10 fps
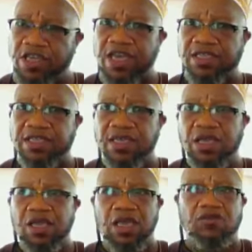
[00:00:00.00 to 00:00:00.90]
years.
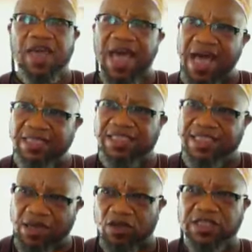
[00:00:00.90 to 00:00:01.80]
If he has the
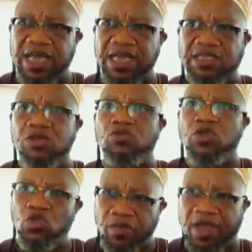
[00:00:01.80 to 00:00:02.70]
second chance, he
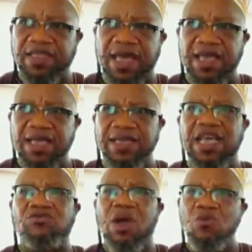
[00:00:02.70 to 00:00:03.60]
will do better.
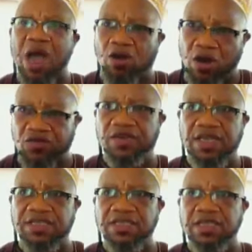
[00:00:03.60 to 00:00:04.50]
That's why we are
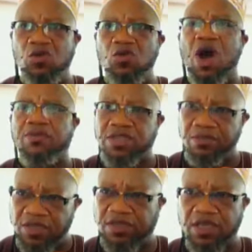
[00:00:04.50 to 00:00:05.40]
confident, we are
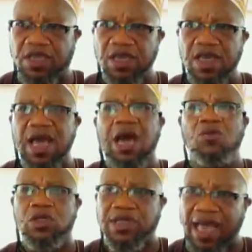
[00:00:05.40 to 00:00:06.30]
optimistic,
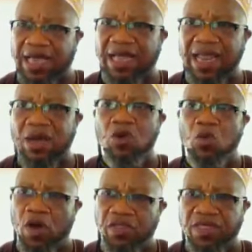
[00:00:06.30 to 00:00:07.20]
and we thank Allah.
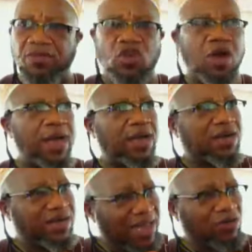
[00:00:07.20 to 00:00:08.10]
We want him to come and
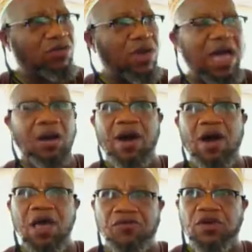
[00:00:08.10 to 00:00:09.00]
crown
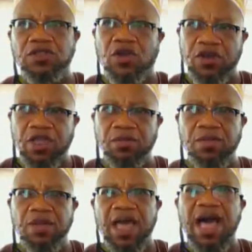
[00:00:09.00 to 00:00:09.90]
our efforts on him
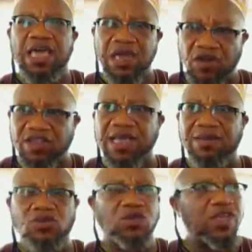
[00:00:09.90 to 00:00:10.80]
and give us
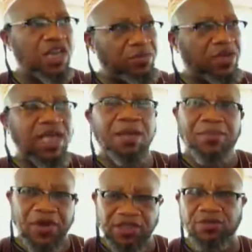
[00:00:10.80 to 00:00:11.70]
time to celebrate
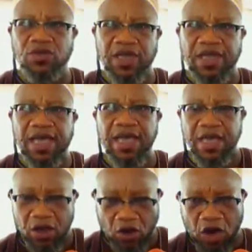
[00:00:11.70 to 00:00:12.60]
and praise him together,
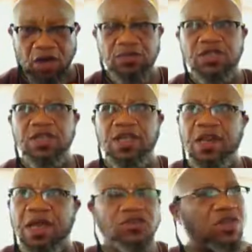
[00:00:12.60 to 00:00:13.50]
comes
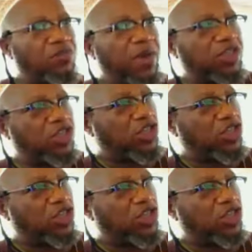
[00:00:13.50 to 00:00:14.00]
11th of